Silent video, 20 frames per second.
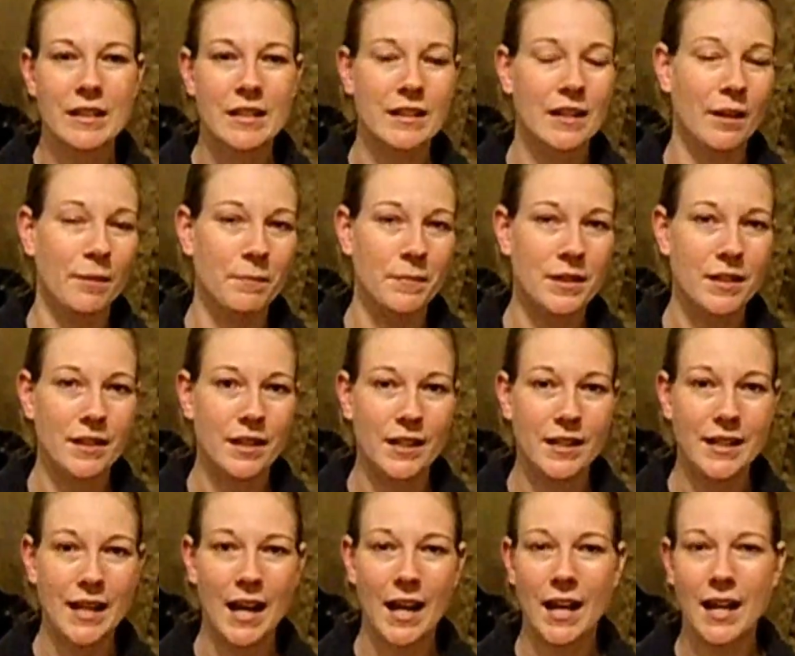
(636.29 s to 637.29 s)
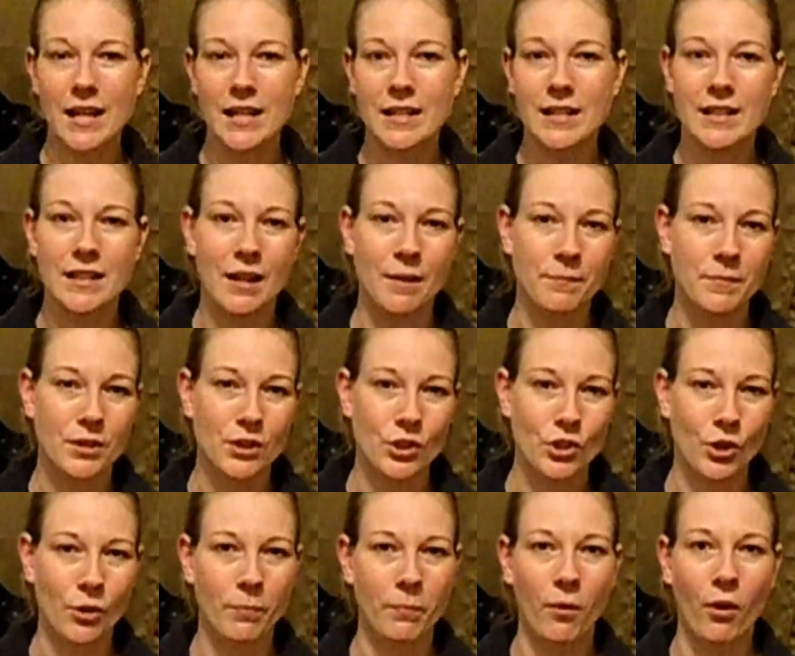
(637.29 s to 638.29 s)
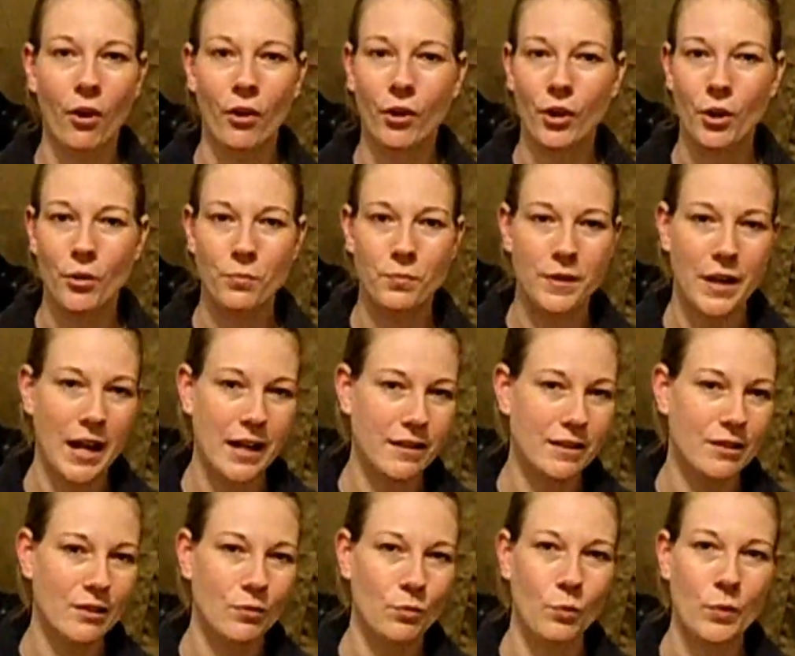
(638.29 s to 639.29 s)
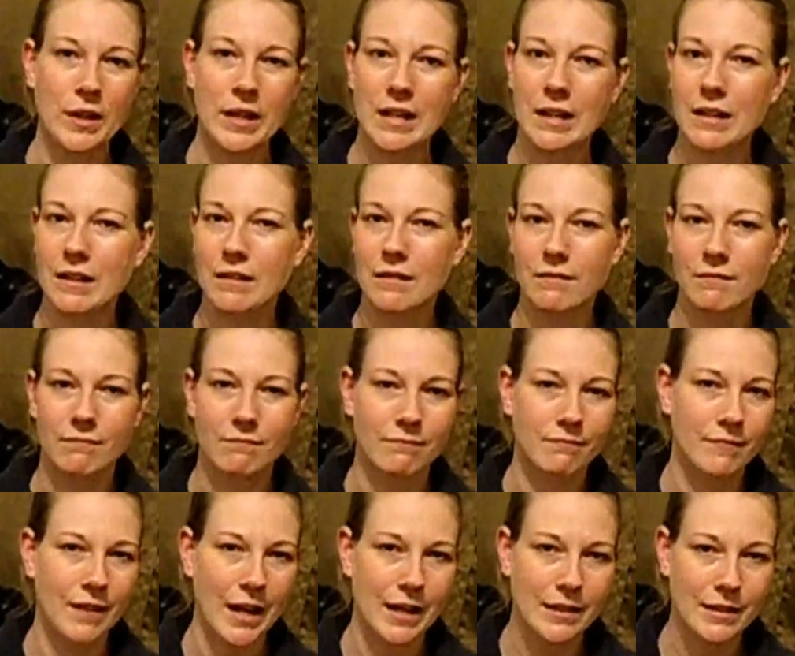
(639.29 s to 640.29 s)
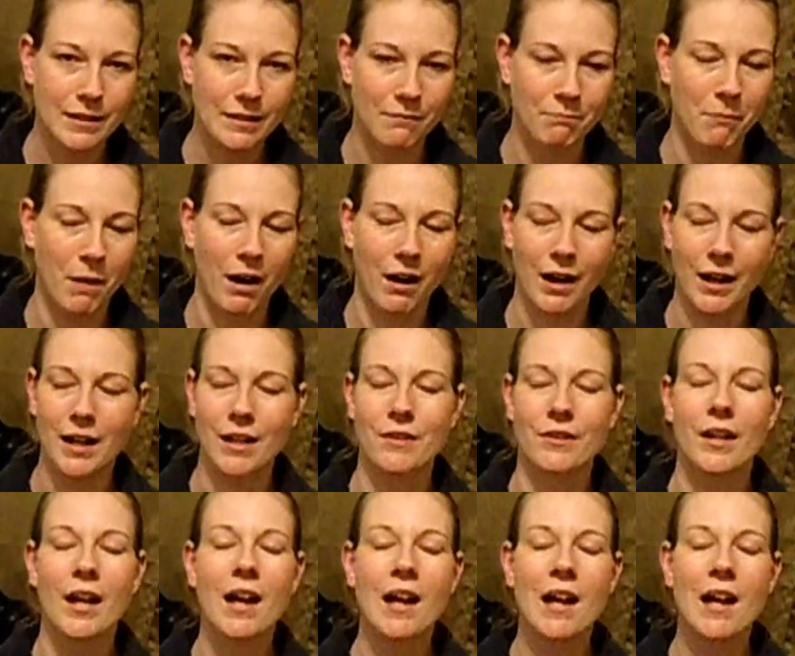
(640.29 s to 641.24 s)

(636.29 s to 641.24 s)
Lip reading: Some's today, some's tomorrow, next week, next month.